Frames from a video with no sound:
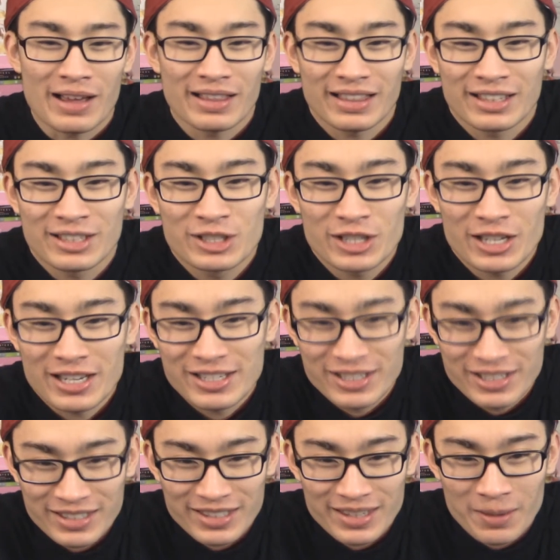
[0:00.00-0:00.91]
Legit, it's
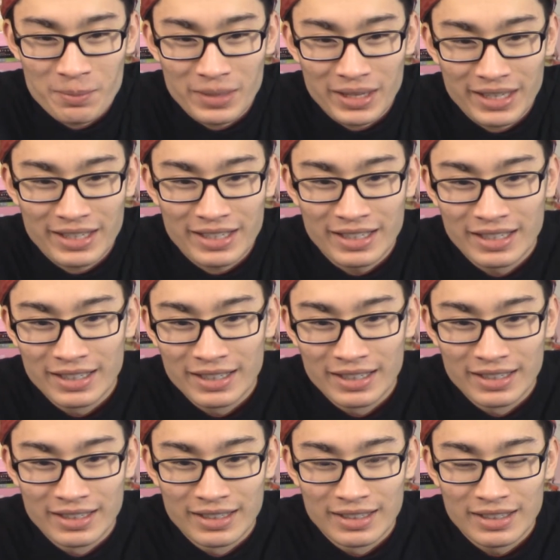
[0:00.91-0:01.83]
just them like
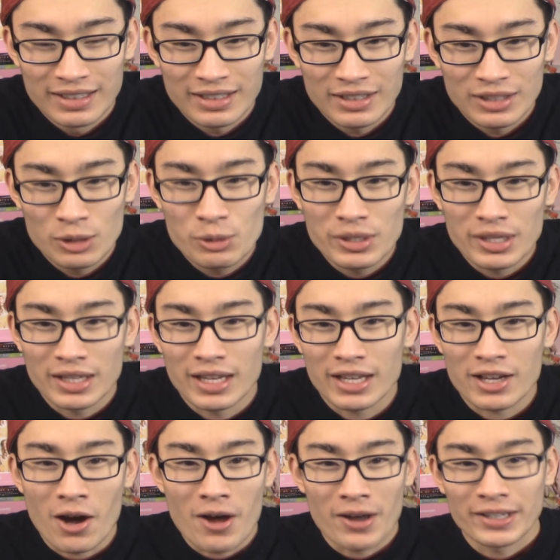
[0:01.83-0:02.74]
using
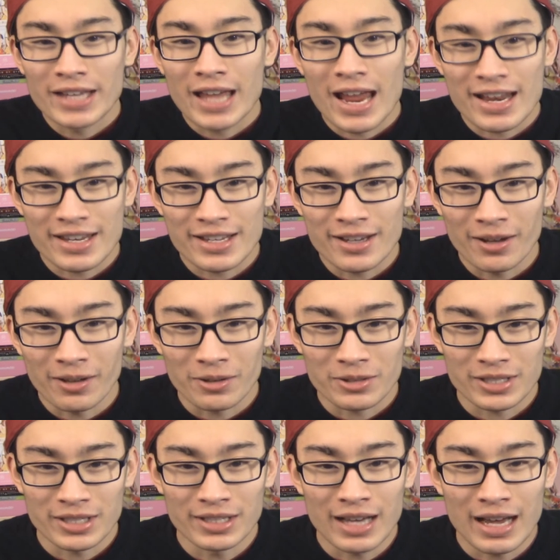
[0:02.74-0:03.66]
like cotton candy
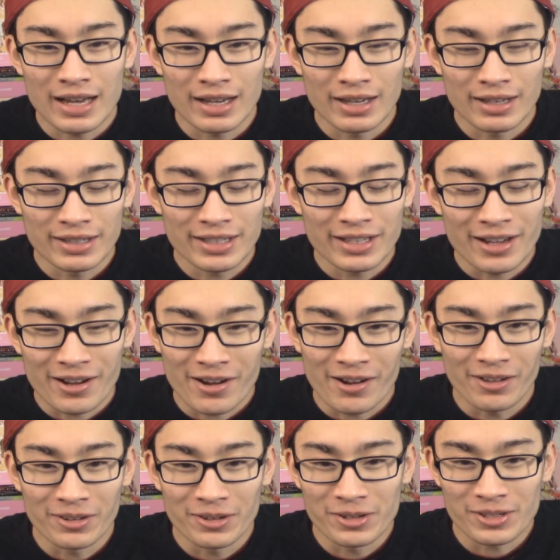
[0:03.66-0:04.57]
colors and not neon
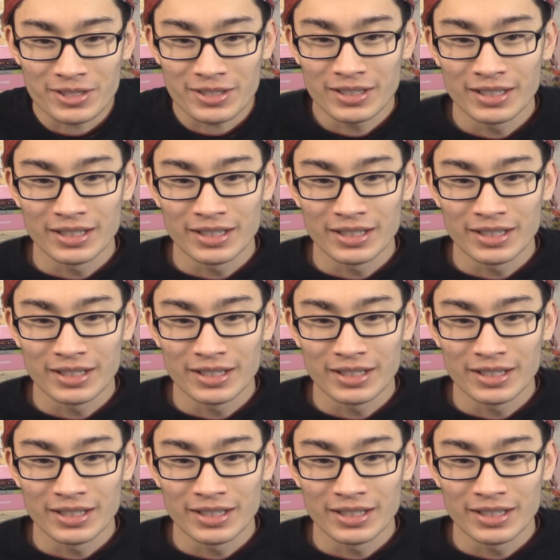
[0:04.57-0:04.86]
colors,